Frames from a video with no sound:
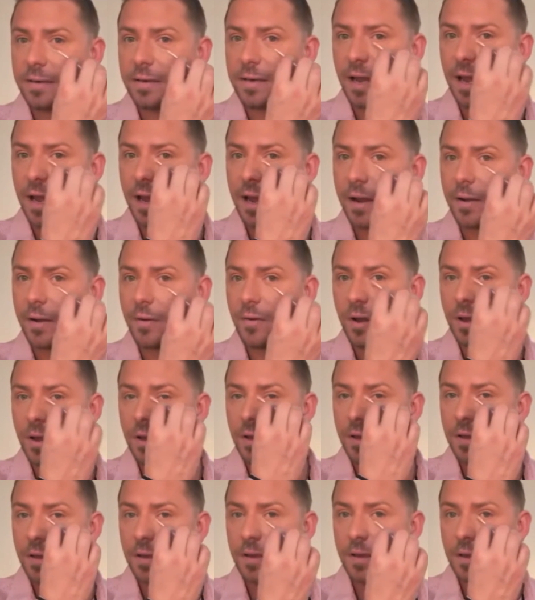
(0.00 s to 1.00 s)

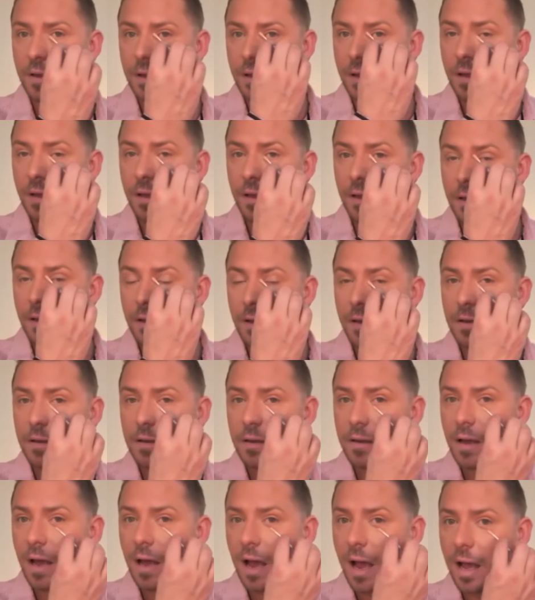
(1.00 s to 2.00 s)
down
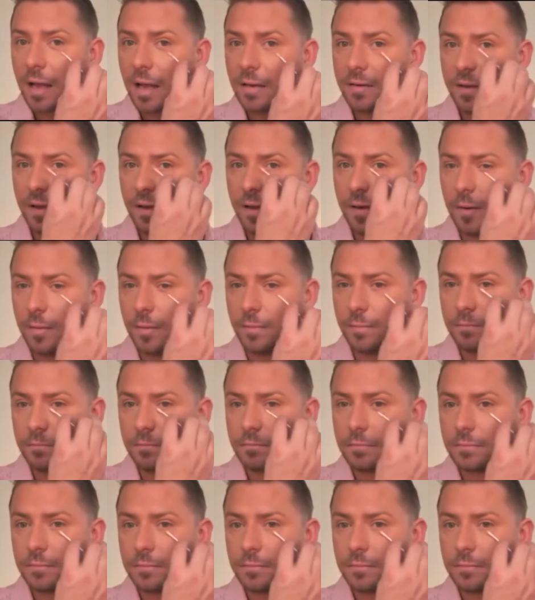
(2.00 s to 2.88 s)
and in.